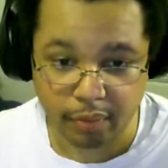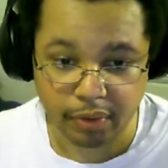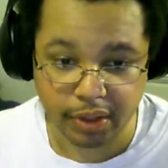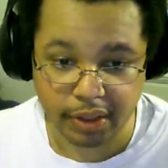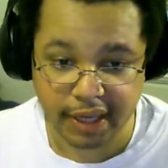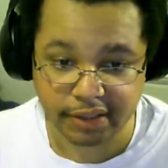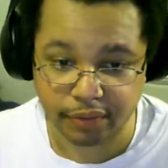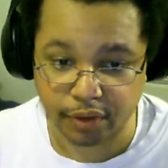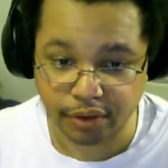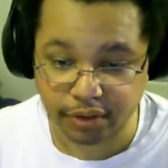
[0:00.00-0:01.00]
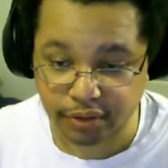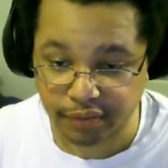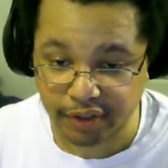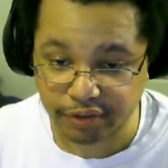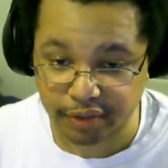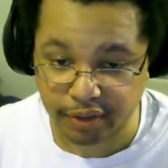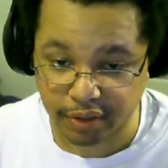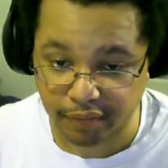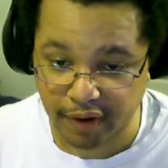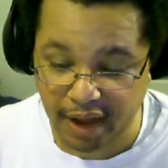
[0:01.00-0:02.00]
with a glass of orange juice if I drink
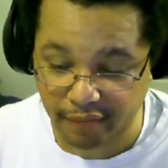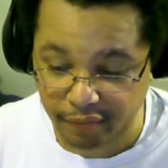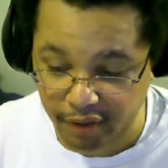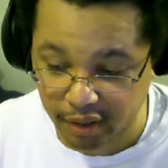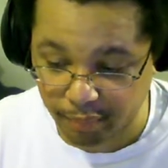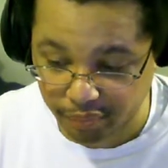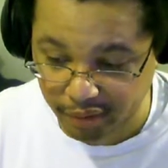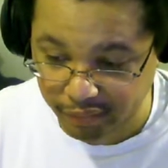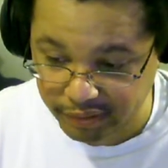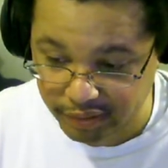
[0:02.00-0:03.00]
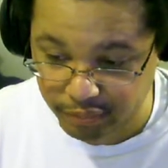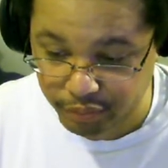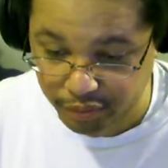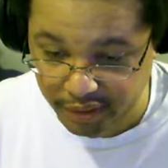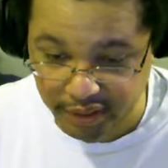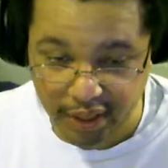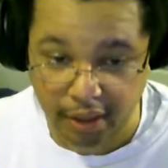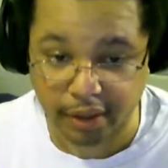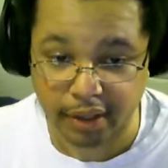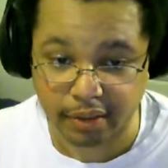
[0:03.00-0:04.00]
if I have um, breakfast in the morning
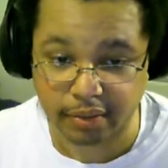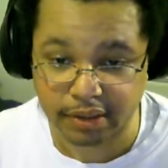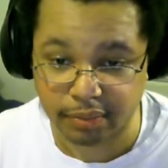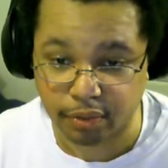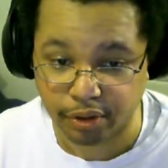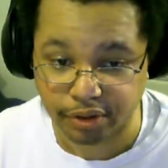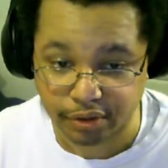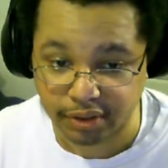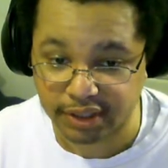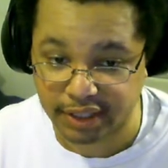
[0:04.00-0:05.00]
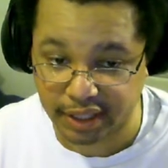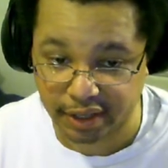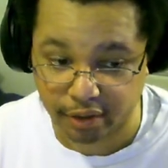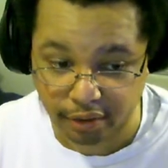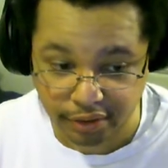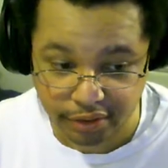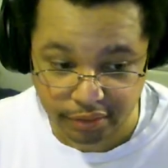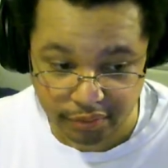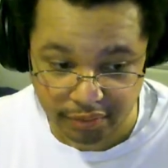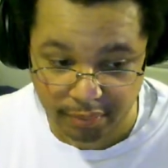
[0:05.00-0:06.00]
I'll get some orange juice because I like orange
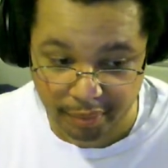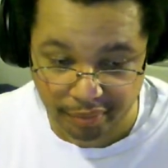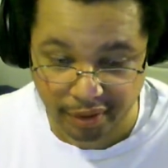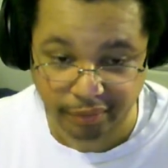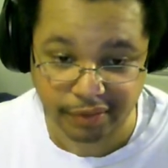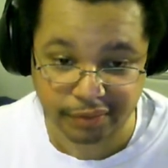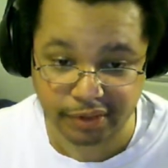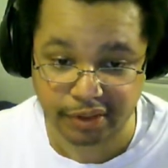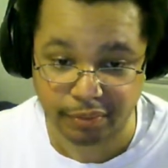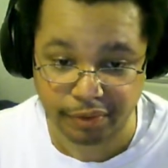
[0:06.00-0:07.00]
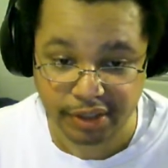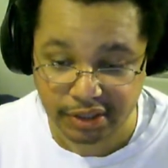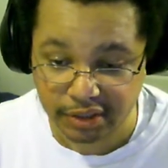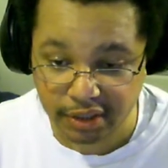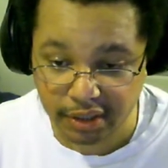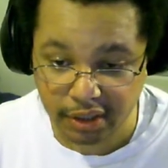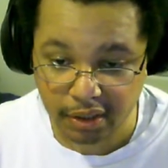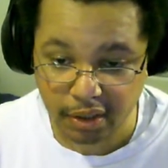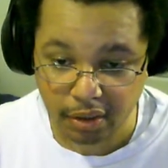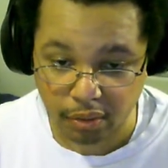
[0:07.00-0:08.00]
juice with my breakfast for some reason
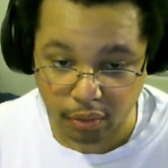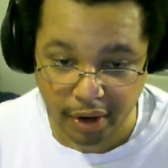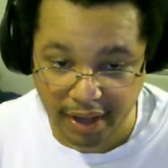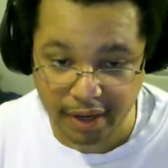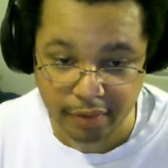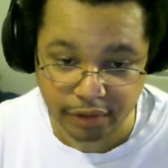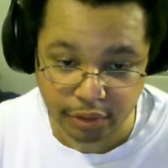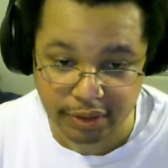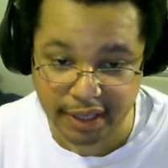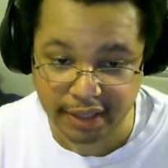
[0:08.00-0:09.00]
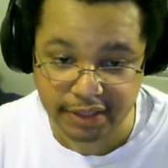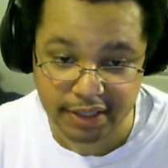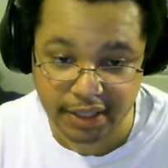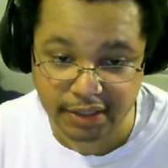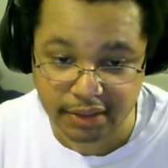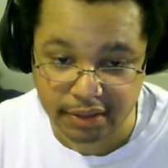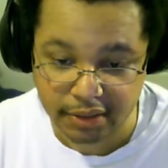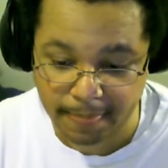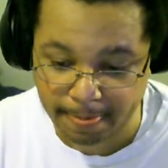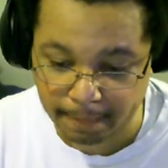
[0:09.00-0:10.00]
or any juice that contains
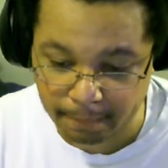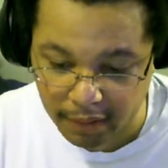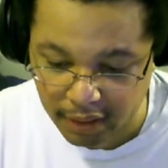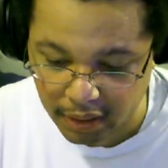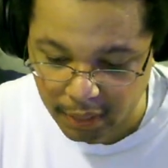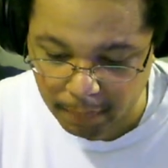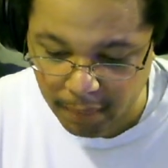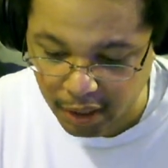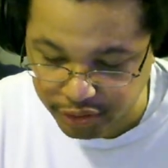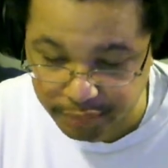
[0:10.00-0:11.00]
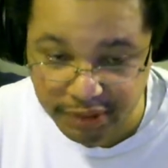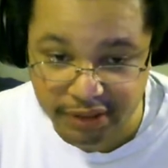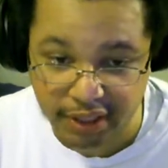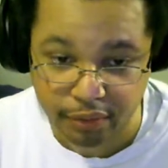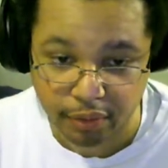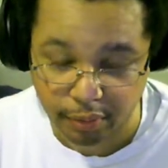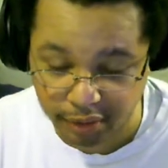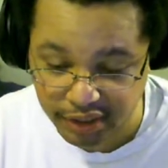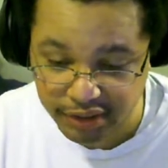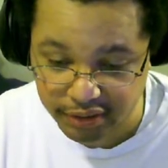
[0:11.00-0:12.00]
100% um, or
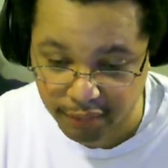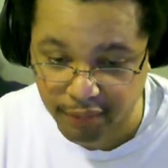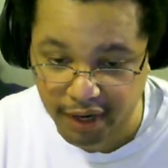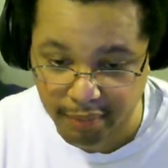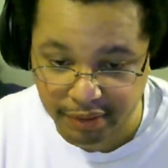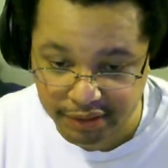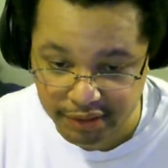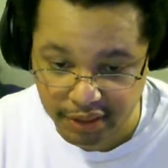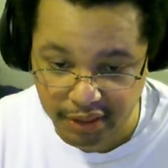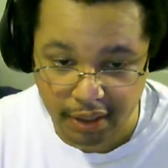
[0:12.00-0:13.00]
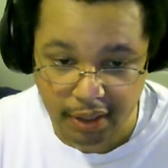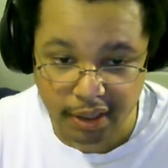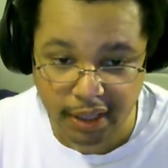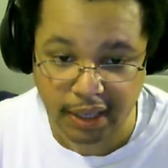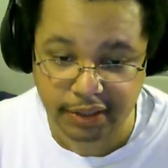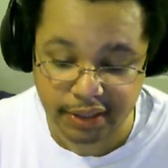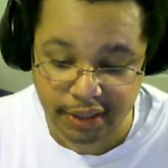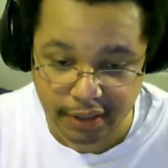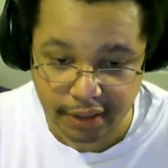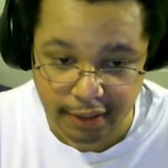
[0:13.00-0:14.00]
at least some vitamin C content
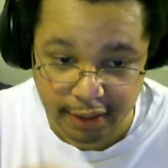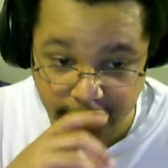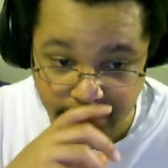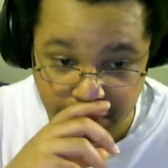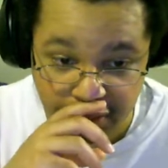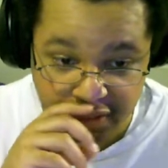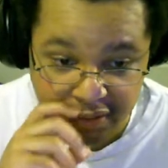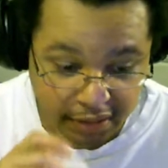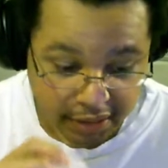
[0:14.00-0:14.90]
in it is one